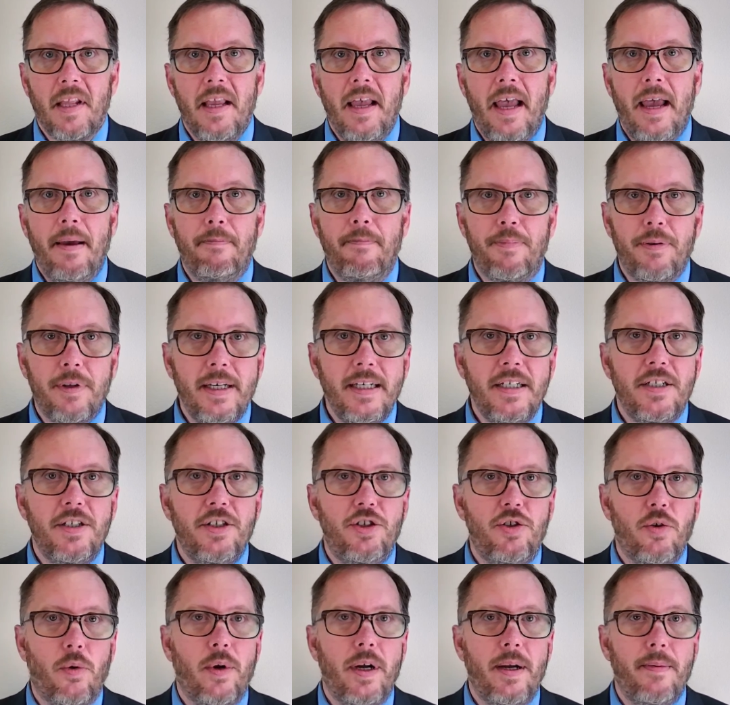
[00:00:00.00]
And please
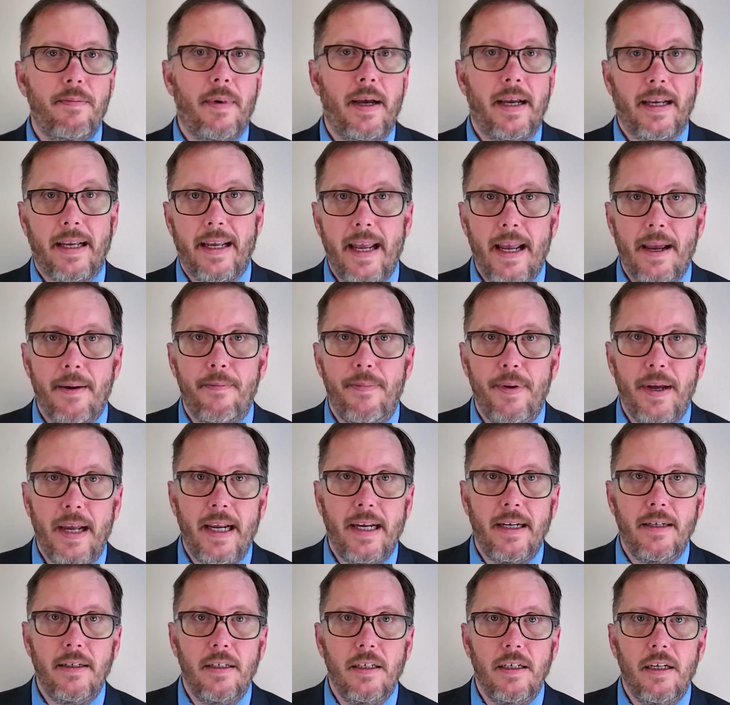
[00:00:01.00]
join my
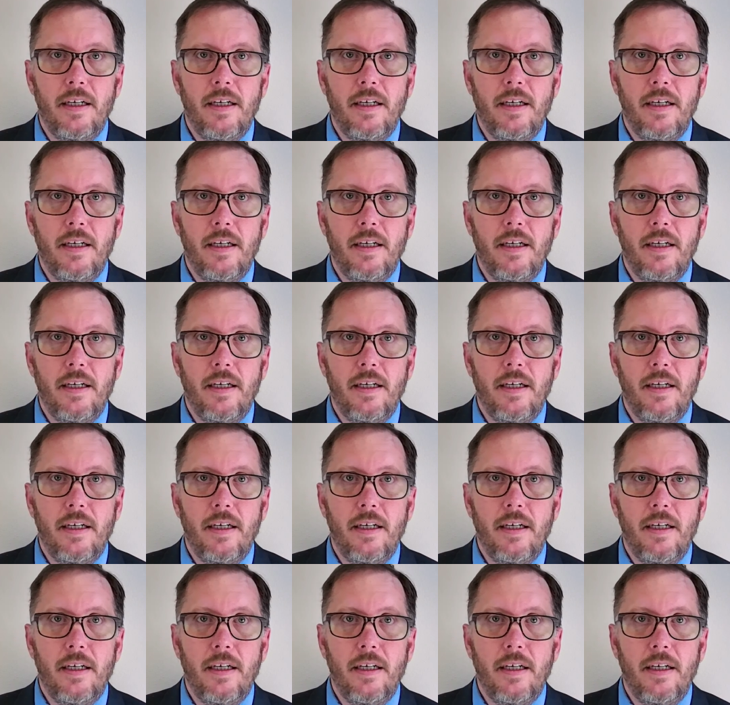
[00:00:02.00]
campaign,